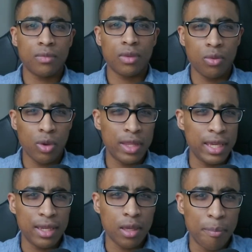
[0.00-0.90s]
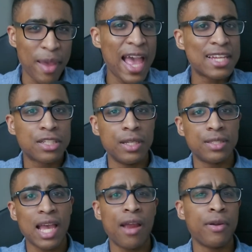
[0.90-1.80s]
While the
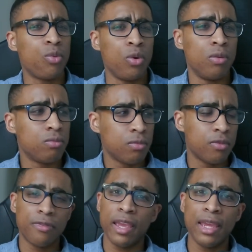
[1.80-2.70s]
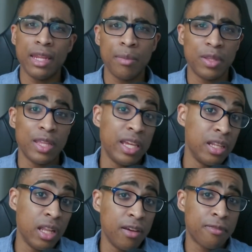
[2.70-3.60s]
compassionate tyrant will feign empathy
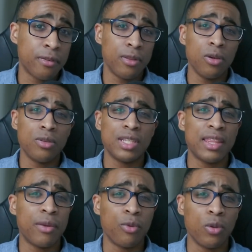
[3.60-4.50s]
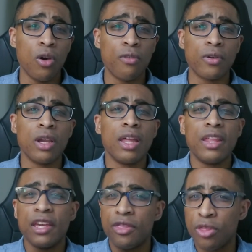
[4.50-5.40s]
and love for those that they rule over,
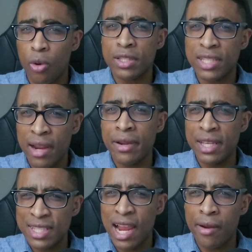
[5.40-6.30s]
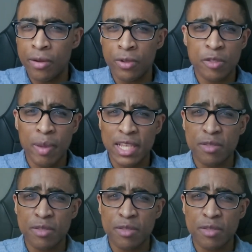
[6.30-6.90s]
the authoritarian tyrant respects